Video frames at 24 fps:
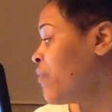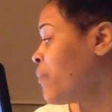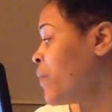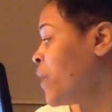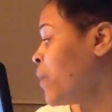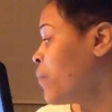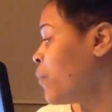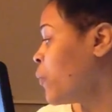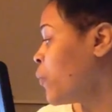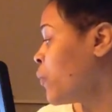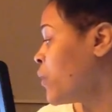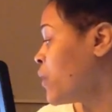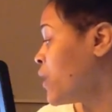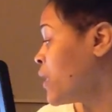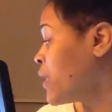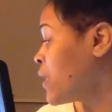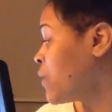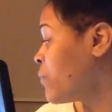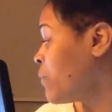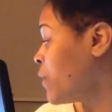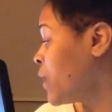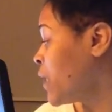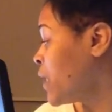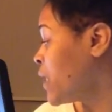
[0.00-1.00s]
people with
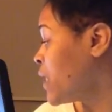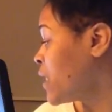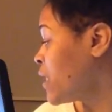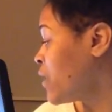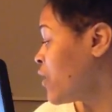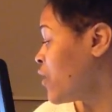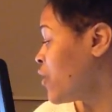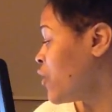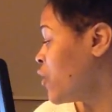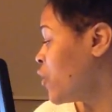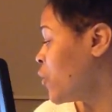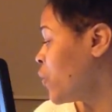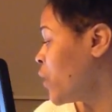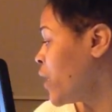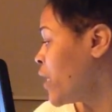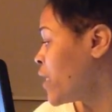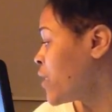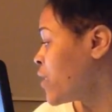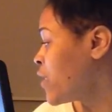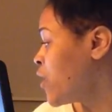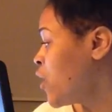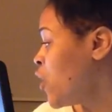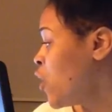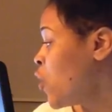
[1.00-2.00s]
disabilities in the
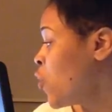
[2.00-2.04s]
U.S.